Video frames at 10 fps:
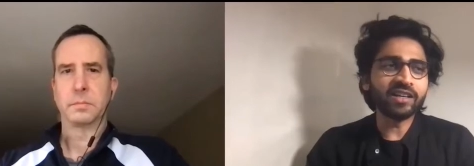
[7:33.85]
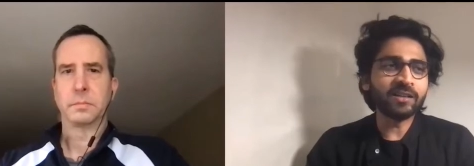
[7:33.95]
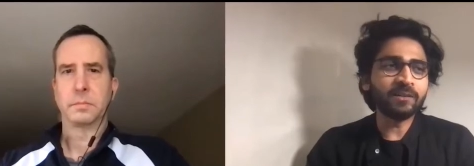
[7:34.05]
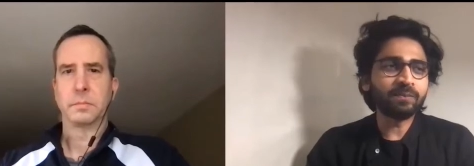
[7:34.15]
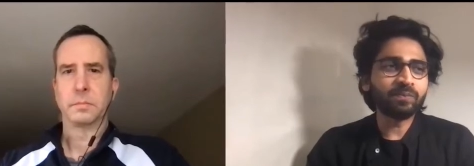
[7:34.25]

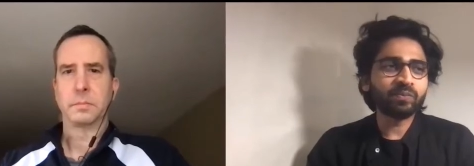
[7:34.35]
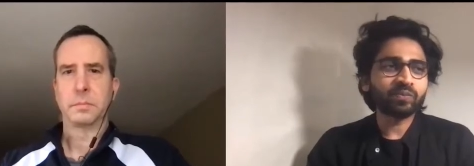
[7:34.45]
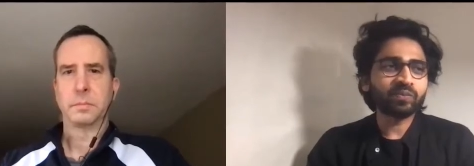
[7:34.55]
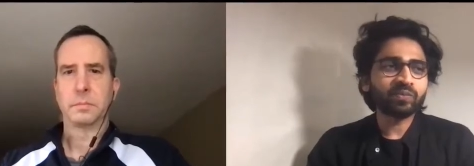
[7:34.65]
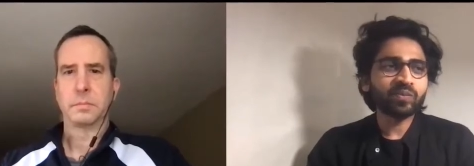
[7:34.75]
Speaker 1: uh,
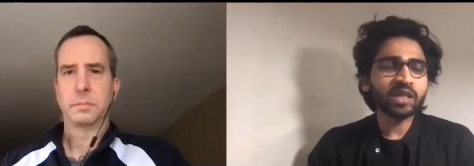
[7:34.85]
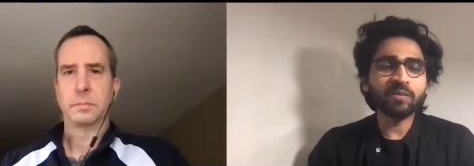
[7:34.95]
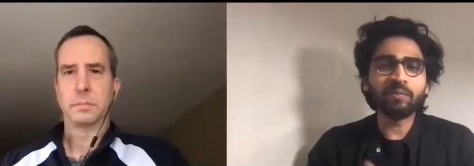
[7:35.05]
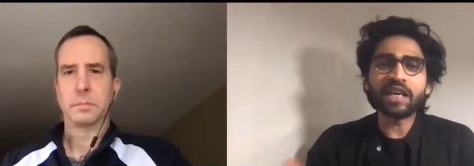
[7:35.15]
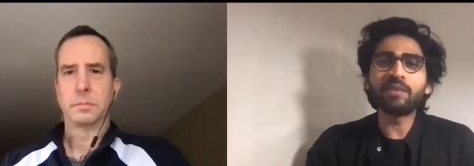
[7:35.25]

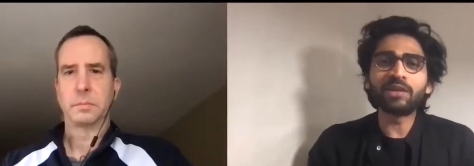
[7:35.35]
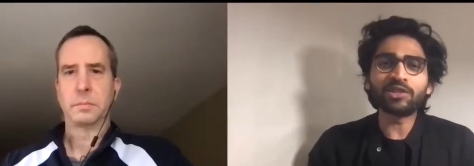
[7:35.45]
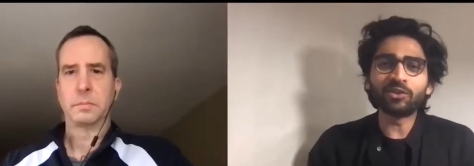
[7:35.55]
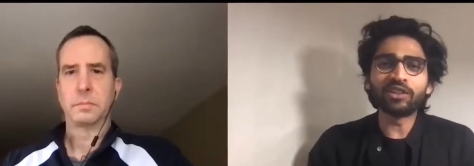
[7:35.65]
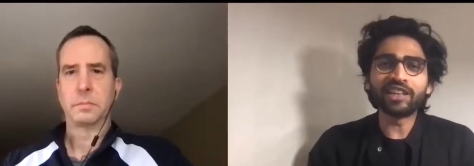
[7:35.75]
became
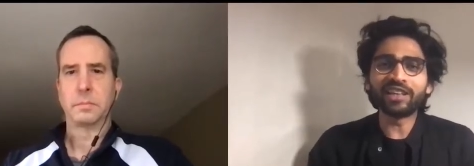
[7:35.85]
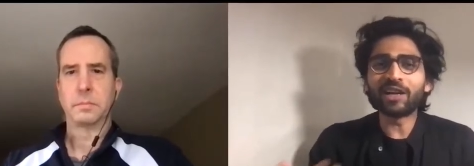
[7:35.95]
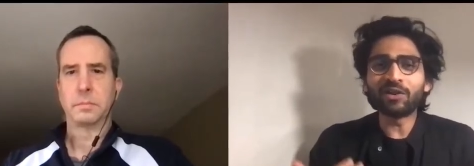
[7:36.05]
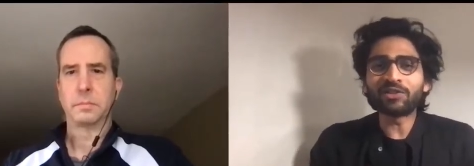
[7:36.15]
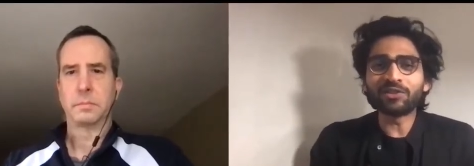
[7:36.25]
its own thing.
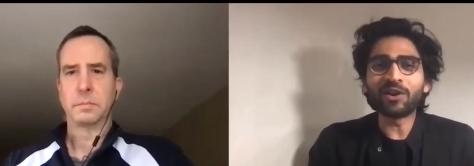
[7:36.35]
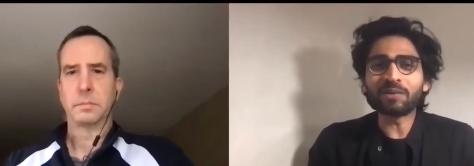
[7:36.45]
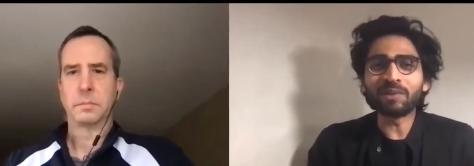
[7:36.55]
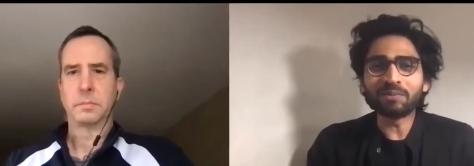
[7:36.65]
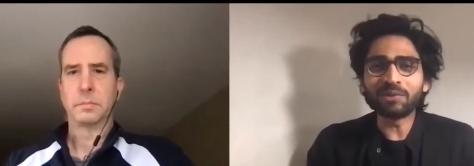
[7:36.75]
Now it's
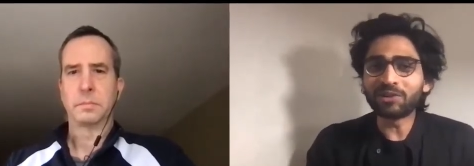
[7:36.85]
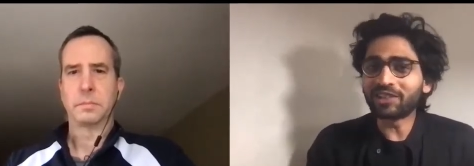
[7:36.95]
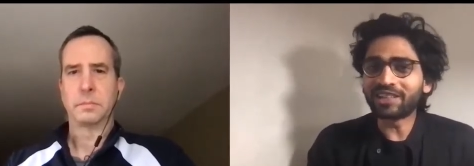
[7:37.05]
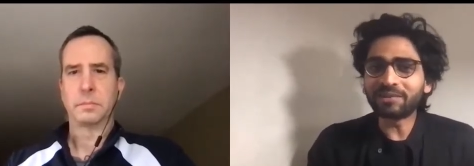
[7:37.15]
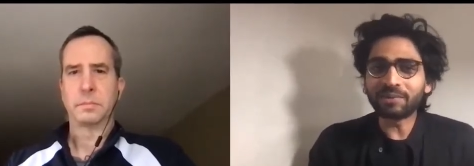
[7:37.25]
not my
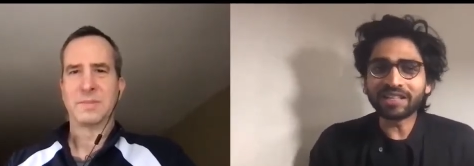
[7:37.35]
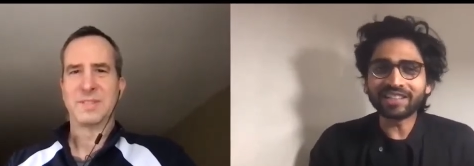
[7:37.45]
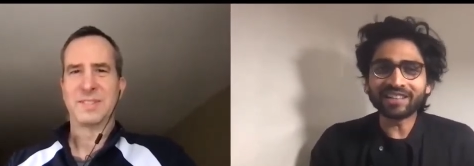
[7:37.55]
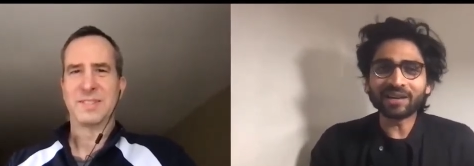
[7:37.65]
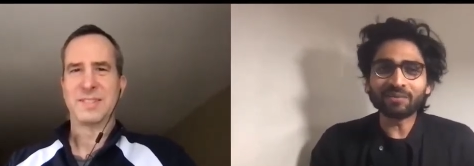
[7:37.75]
project; it's
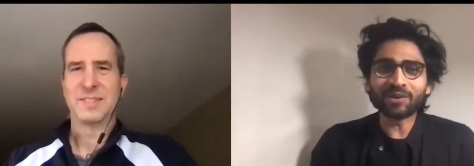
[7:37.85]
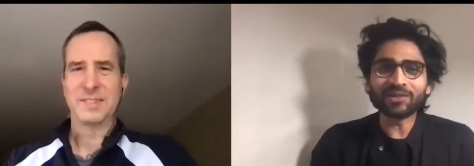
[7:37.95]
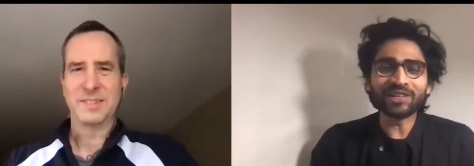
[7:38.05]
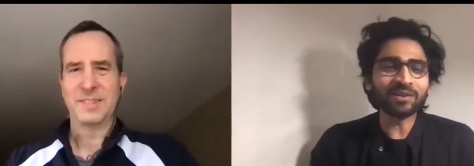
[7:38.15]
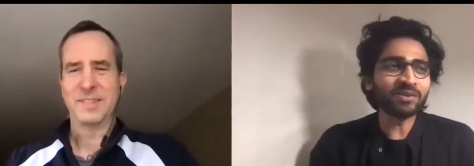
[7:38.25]
basically a
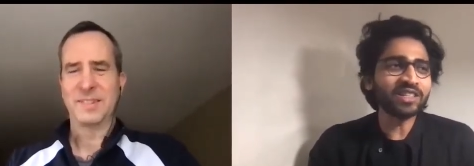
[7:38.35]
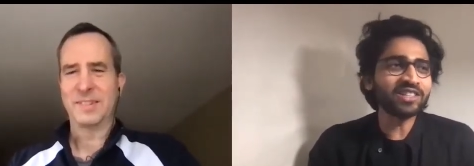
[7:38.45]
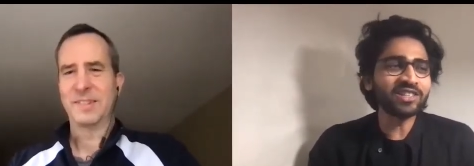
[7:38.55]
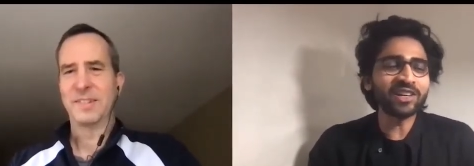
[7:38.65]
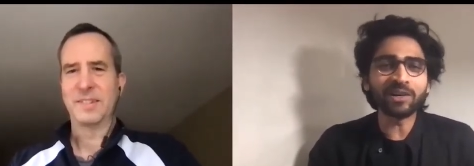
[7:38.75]
project which is
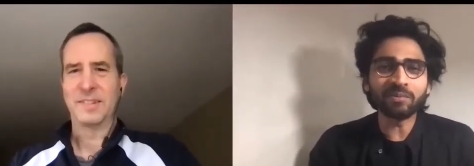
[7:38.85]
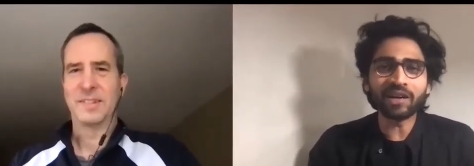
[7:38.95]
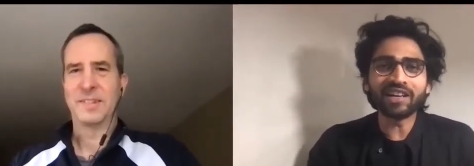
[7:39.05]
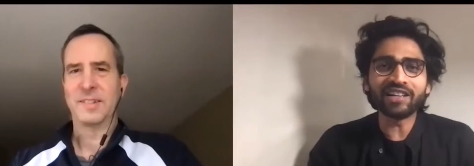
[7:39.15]
shared by